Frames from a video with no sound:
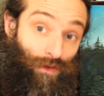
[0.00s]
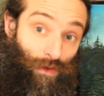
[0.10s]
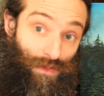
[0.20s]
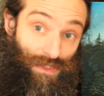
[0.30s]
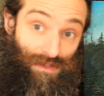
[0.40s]

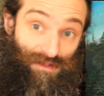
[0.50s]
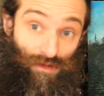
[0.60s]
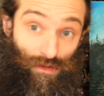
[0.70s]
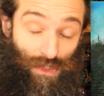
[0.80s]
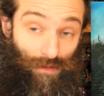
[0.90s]
not
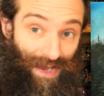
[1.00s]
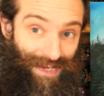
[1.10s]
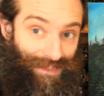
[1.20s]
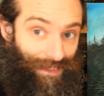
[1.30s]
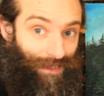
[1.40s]
too
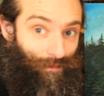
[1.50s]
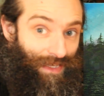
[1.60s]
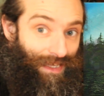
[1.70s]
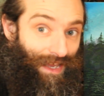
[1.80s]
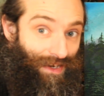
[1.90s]
bad, and it'll
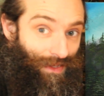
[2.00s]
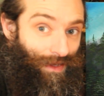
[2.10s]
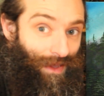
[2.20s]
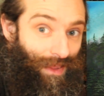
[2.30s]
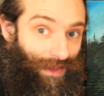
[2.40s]
be
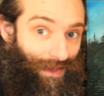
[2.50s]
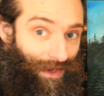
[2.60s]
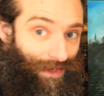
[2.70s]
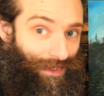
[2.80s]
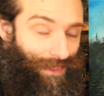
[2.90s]
another
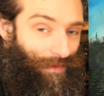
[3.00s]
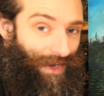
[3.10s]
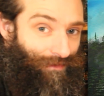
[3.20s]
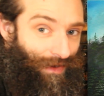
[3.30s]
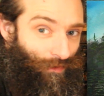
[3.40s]

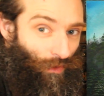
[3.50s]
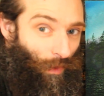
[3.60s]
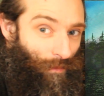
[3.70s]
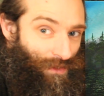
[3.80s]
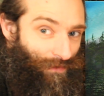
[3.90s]
background
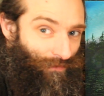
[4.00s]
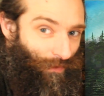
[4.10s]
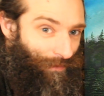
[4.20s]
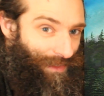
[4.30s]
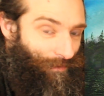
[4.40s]
option
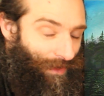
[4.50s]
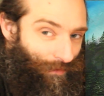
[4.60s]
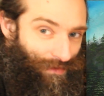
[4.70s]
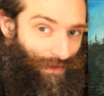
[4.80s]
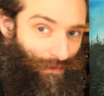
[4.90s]
for me to play
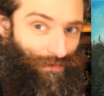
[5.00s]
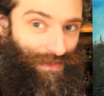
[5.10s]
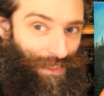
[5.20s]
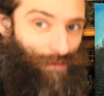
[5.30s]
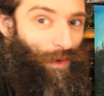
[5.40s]
with, so you'll
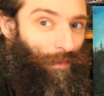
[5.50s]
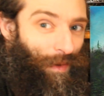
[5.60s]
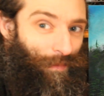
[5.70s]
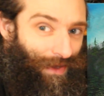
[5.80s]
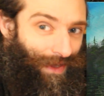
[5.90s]
see this pop
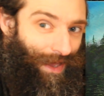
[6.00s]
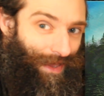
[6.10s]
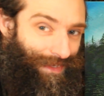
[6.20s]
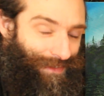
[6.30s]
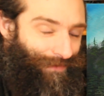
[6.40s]
up in
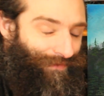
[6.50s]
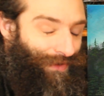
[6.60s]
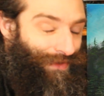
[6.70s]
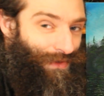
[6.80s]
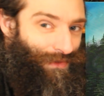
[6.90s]
some
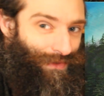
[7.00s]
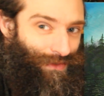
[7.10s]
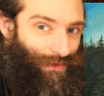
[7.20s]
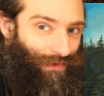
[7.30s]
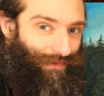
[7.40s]
photos on the
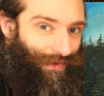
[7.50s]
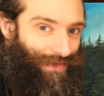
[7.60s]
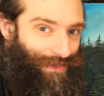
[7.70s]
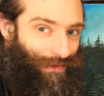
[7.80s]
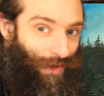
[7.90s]
store very
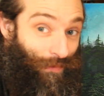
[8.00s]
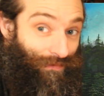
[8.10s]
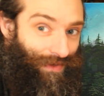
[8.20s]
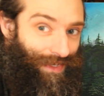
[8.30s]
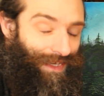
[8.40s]
soon,
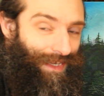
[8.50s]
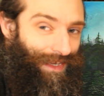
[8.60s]
hopefully,